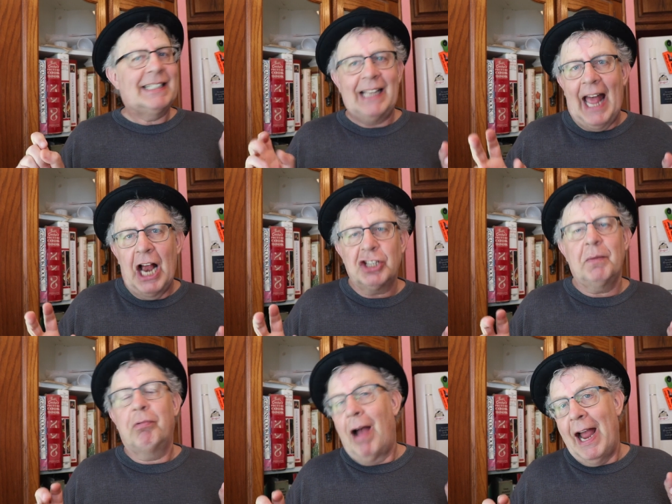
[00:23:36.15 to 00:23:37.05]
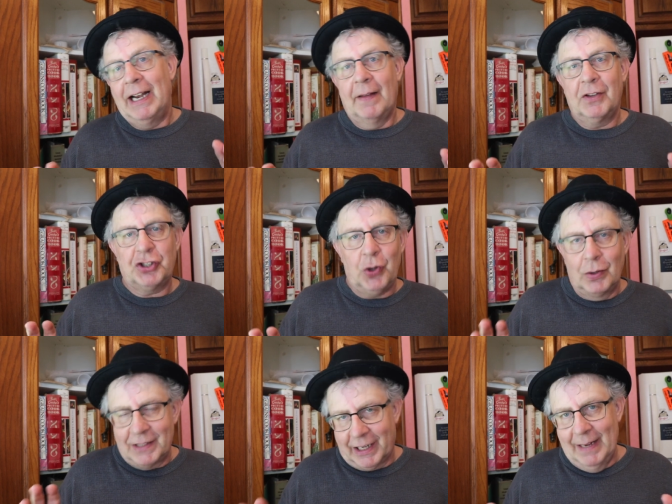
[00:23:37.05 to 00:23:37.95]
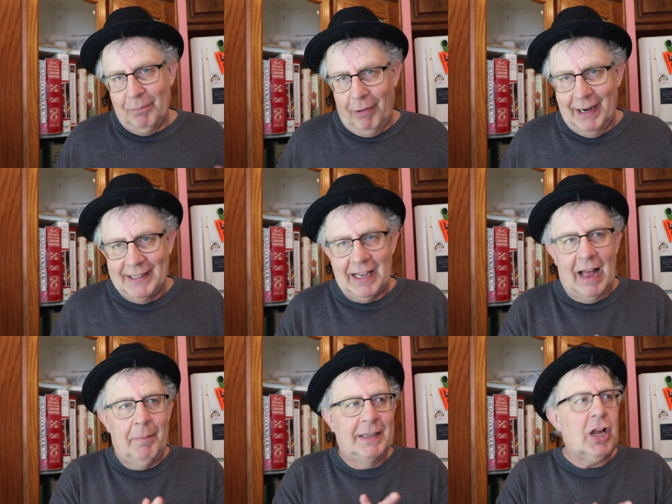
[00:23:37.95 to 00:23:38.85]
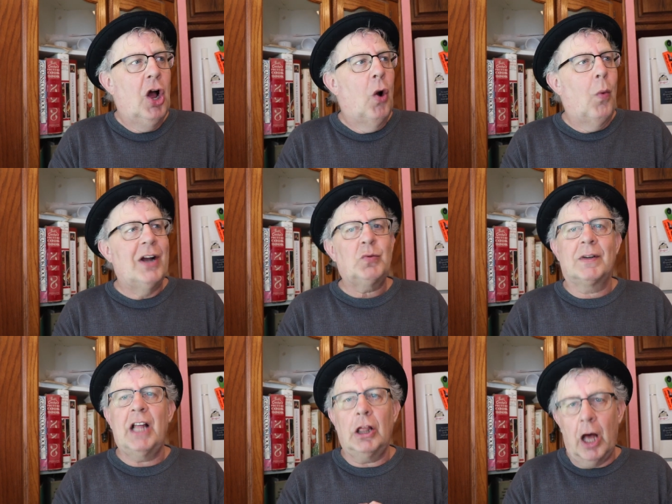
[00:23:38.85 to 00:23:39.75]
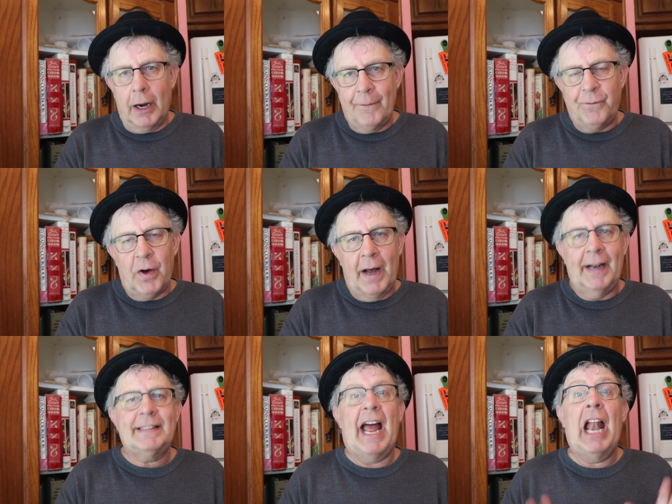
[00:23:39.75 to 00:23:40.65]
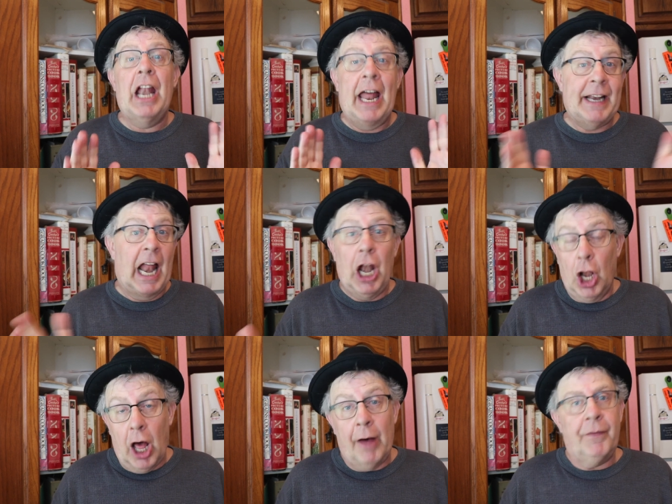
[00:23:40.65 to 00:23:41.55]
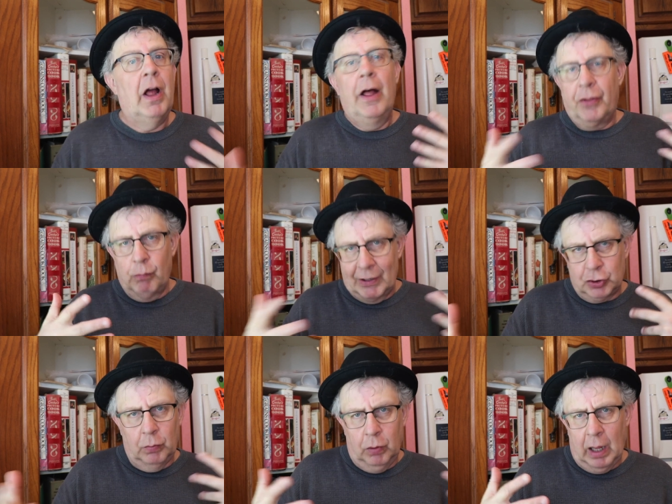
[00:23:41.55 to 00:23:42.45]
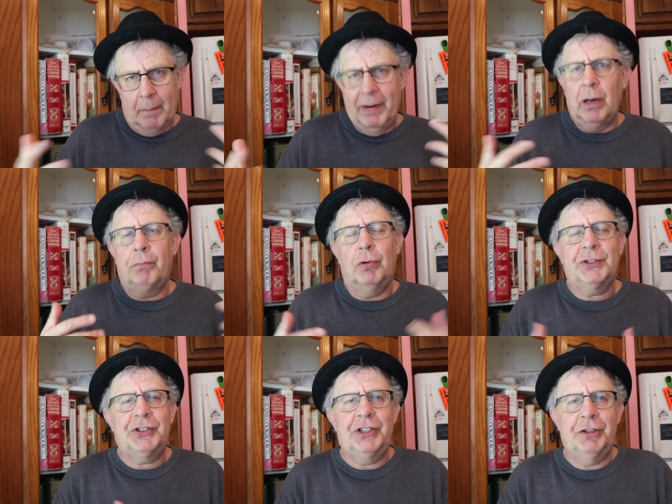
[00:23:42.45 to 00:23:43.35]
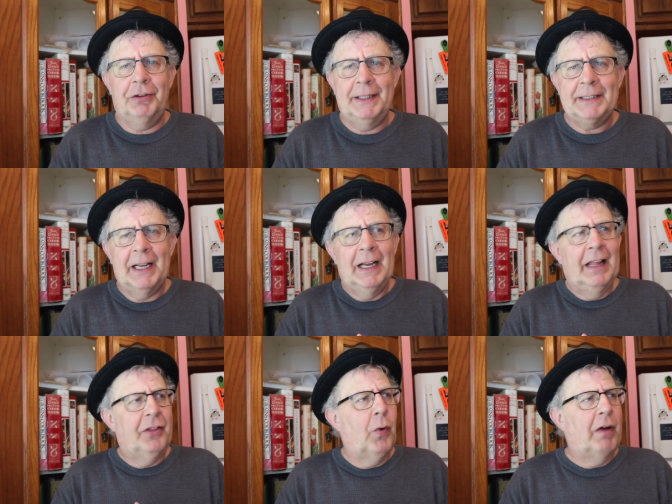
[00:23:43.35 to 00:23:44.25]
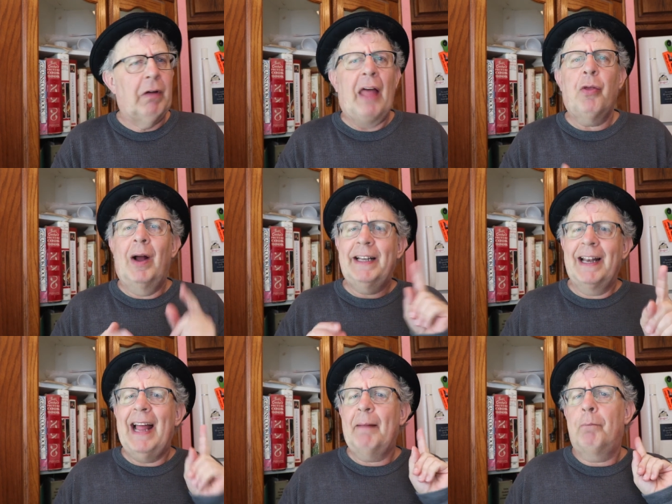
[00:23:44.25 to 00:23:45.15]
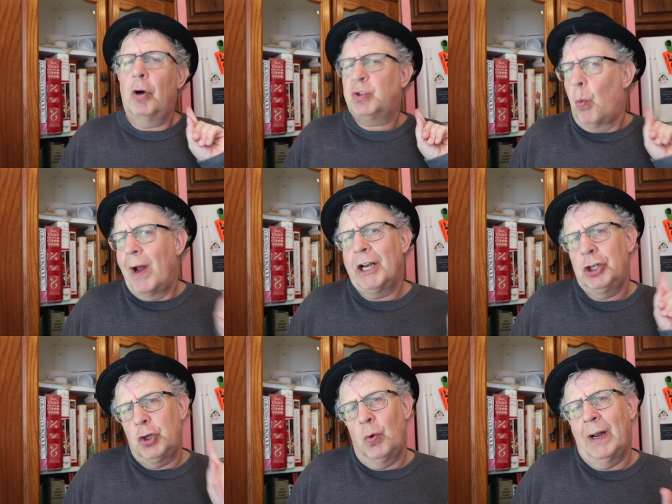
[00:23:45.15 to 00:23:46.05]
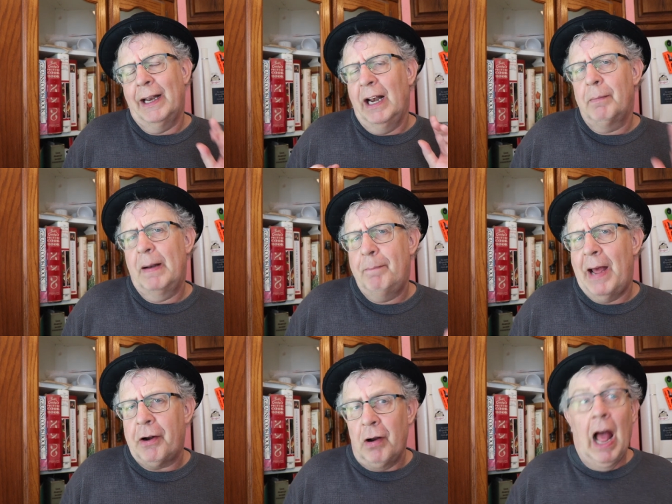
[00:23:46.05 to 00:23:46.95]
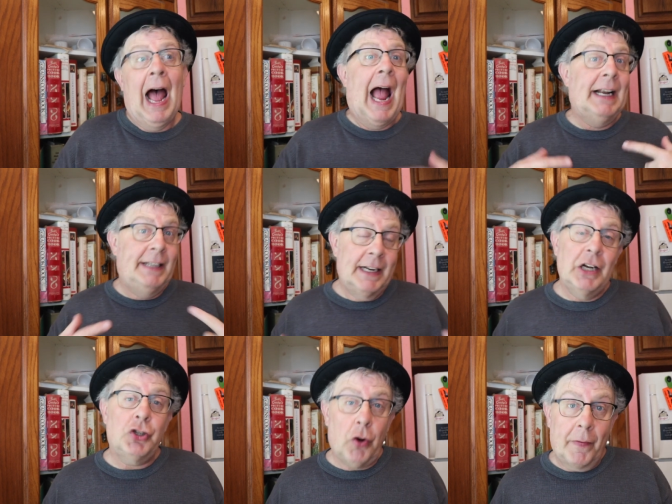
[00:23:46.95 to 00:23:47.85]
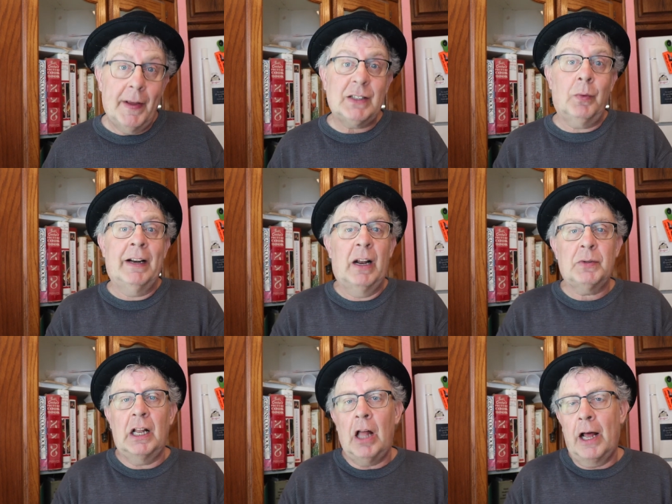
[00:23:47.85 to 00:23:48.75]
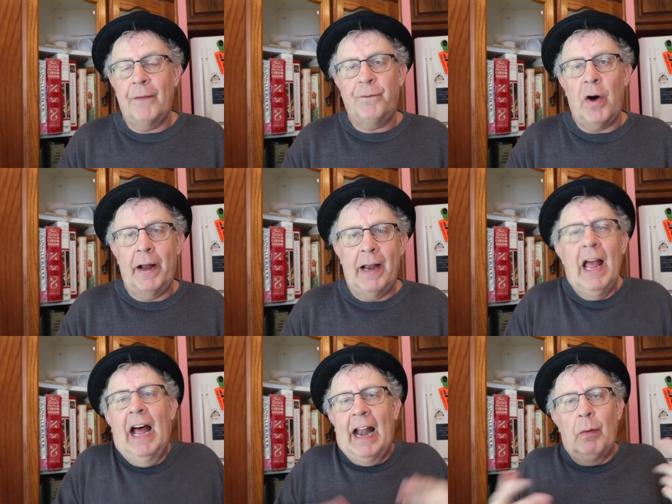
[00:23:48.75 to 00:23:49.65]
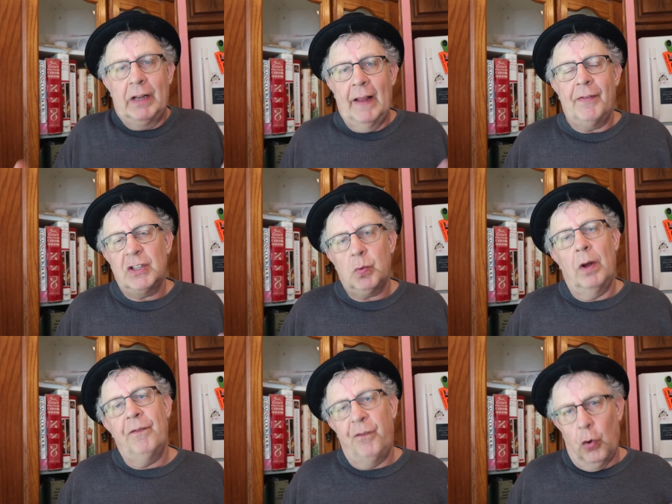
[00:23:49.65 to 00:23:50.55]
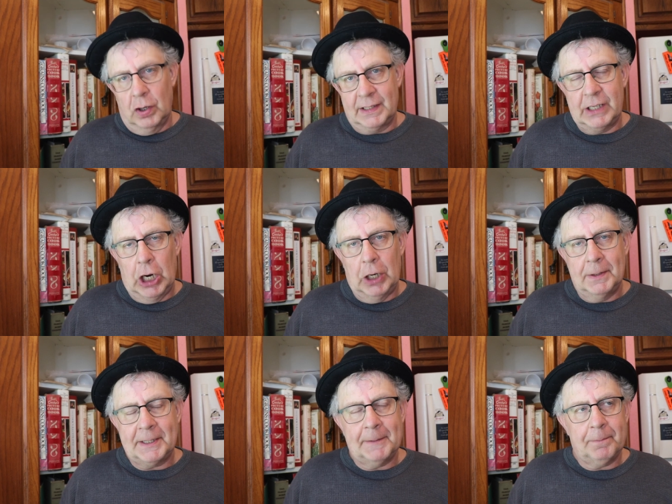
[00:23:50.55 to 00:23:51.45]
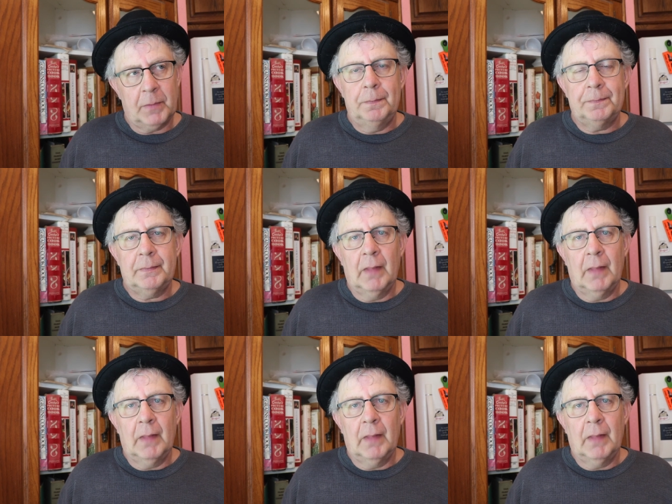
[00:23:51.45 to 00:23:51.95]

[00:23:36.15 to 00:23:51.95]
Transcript: / Bride of the Soul-Sucking Brain Zombies, which was a lot of fun, and I love the Russell Middlebrook series. Though I did like books 1 and 2 a little bit better, I did enjoy this one, and it was a lot of fun, and I would give this one 4 stars. The